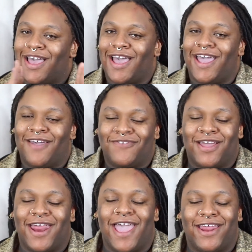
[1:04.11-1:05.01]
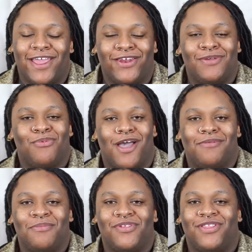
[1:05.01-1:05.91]
I have not had any
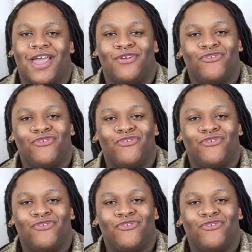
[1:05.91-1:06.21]
problems in that